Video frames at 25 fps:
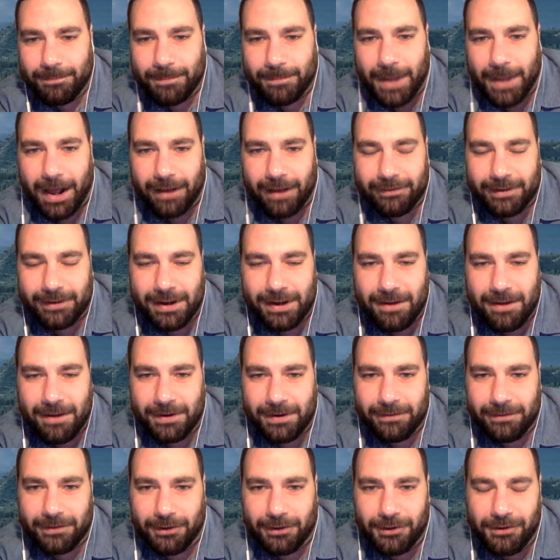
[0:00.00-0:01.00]
positive
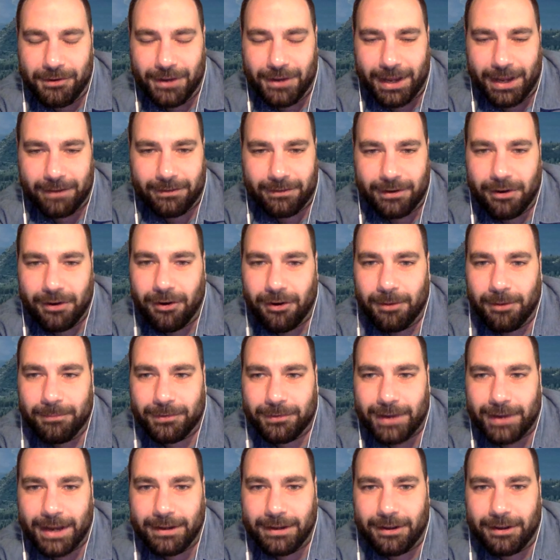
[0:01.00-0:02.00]
until you get to
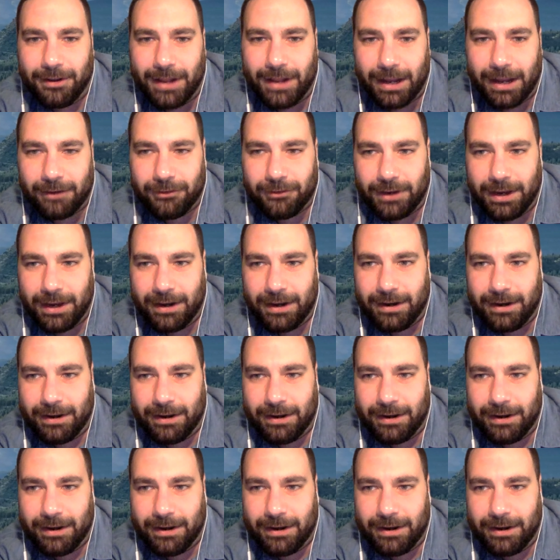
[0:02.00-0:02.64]
curbside collection.